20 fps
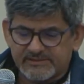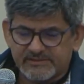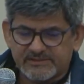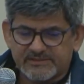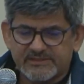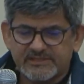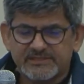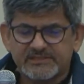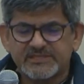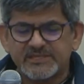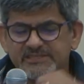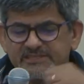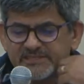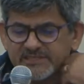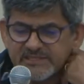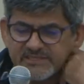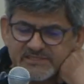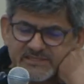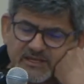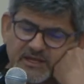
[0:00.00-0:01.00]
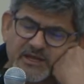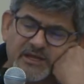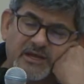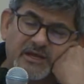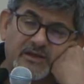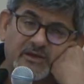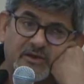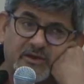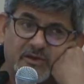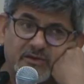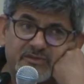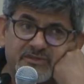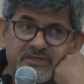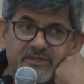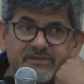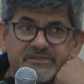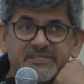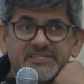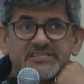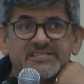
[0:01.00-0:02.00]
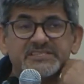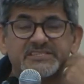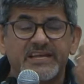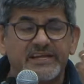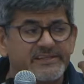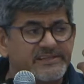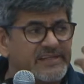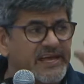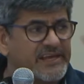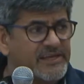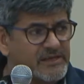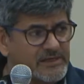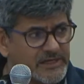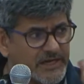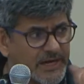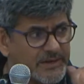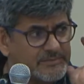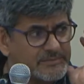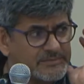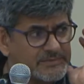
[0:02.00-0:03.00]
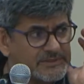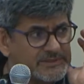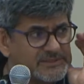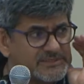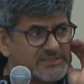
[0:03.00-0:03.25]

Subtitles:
is this diagram.